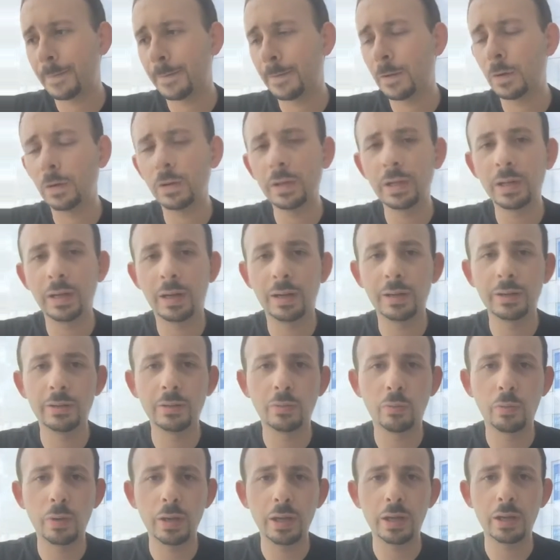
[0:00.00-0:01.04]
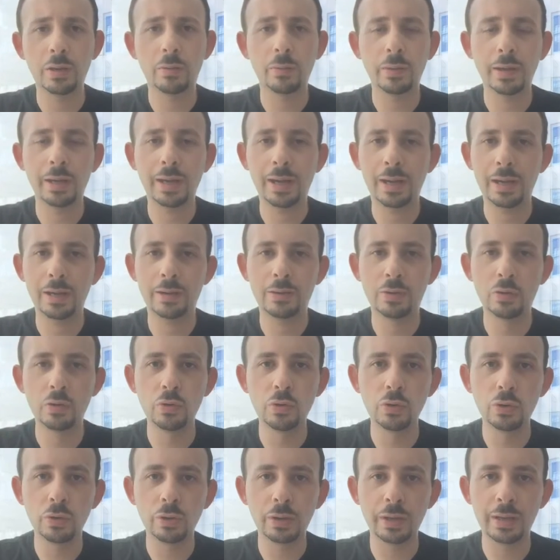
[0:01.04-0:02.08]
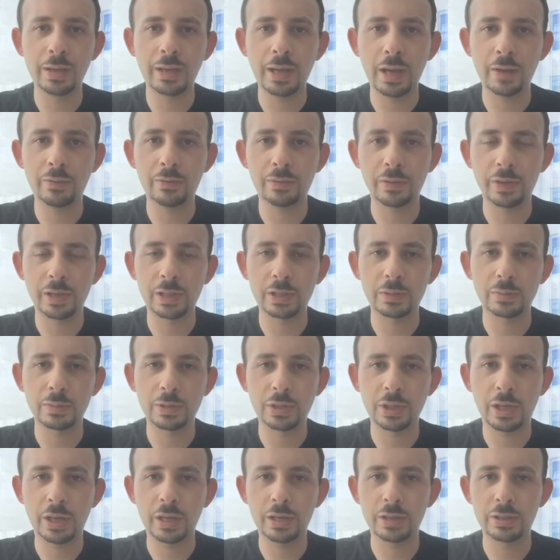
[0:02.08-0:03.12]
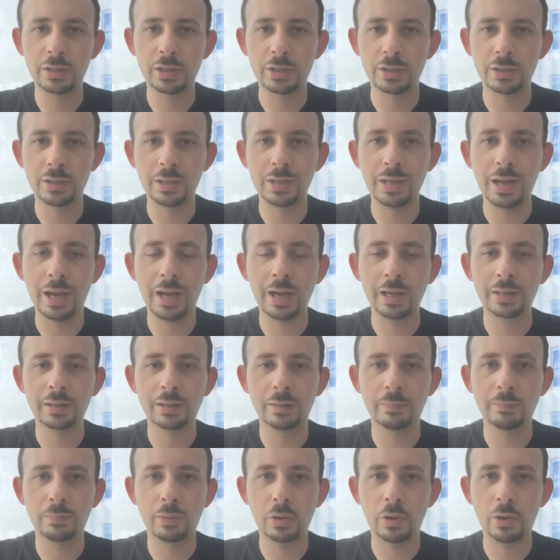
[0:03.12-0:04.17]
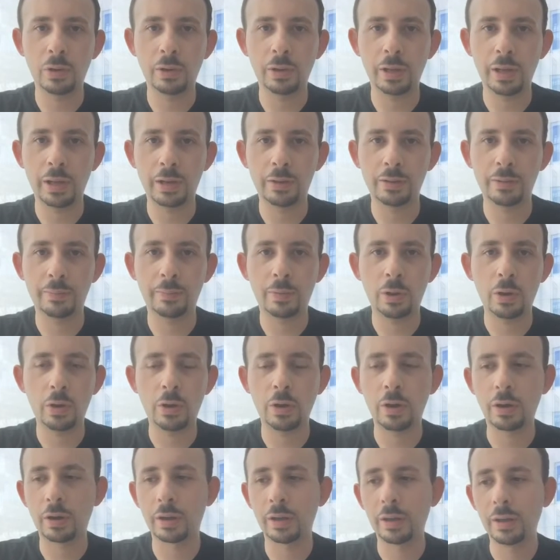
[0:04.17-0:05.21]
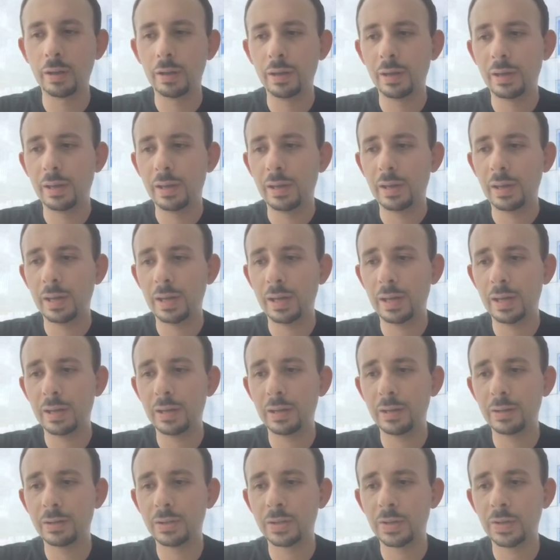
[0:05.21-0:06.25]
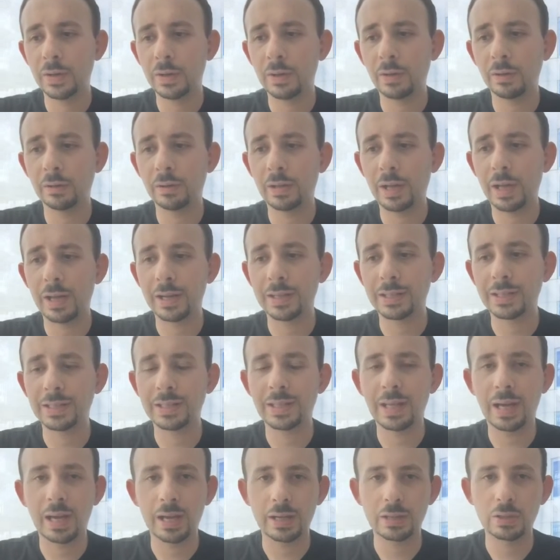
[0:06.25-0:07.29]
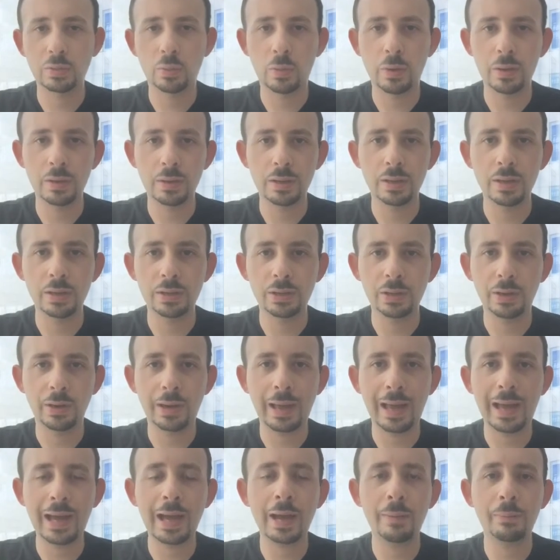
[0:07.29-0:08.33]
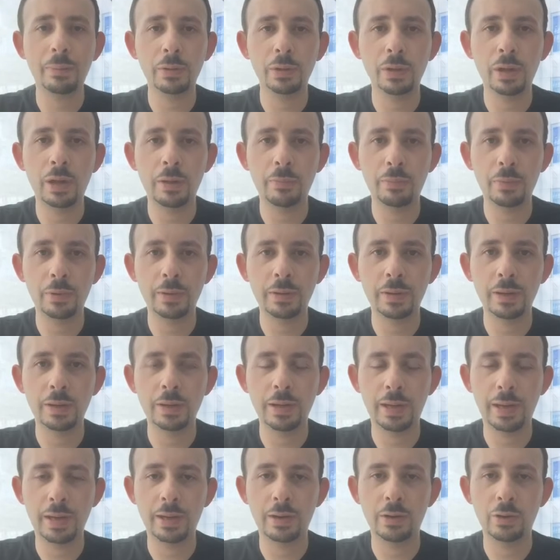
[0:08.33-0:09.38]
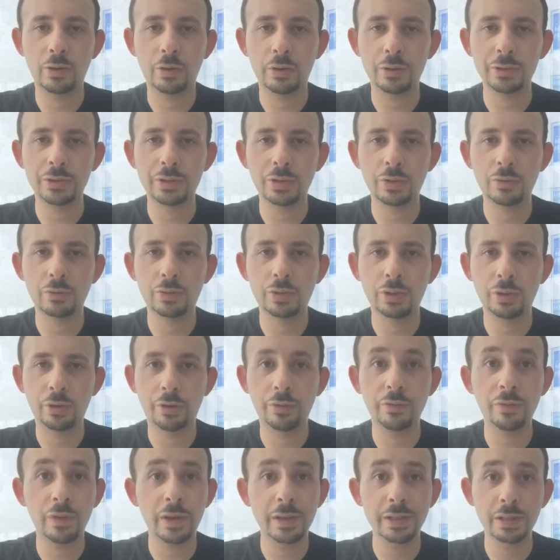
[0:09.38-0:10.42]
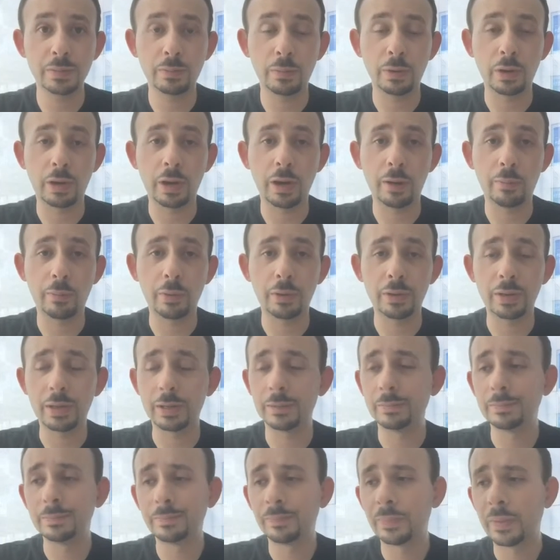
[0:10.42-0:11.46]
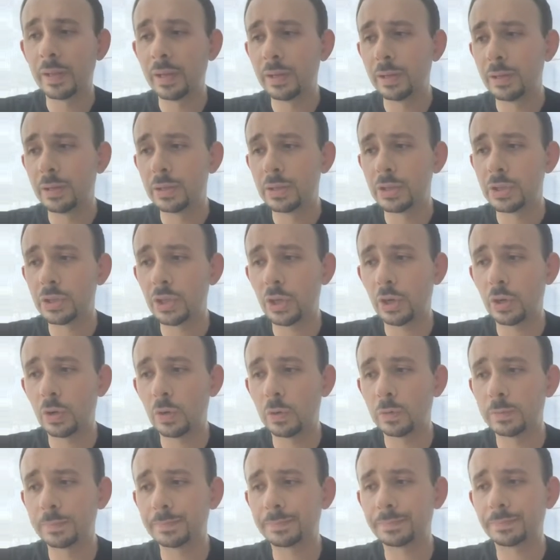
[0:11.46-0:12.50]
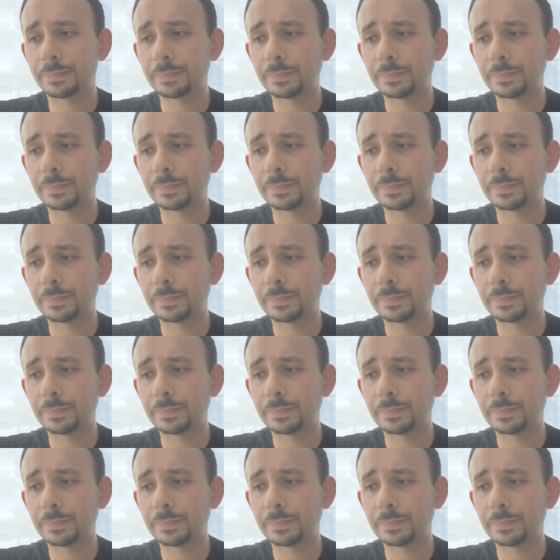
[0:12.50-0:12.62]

early on in the week we had Google and Netflix, which kind of just knocked the ball out of the park, and it took a lot of stocks with it. It took Apple up with it, and it also took Facebook up with it. So